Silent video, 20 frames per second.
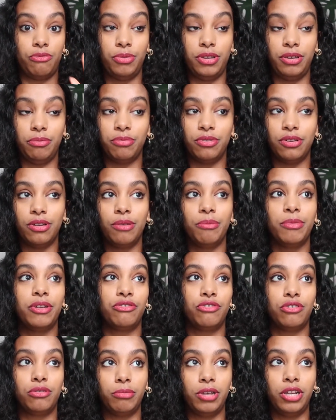of people
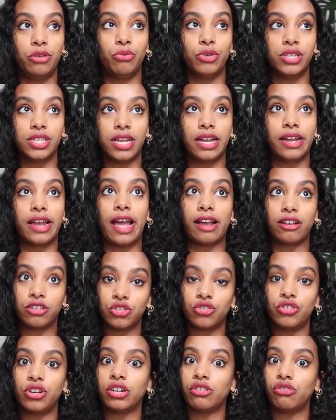but for me it was like
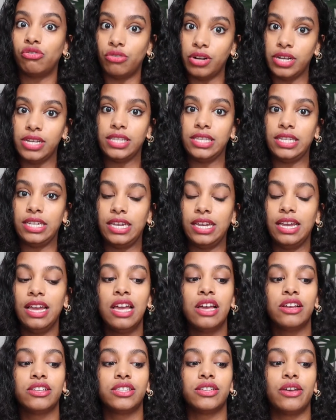extra crazy
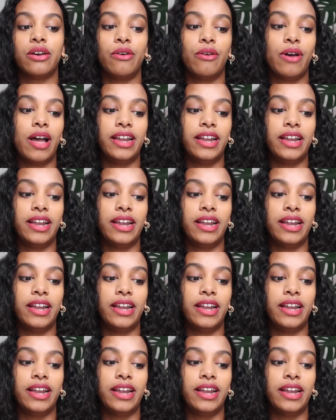so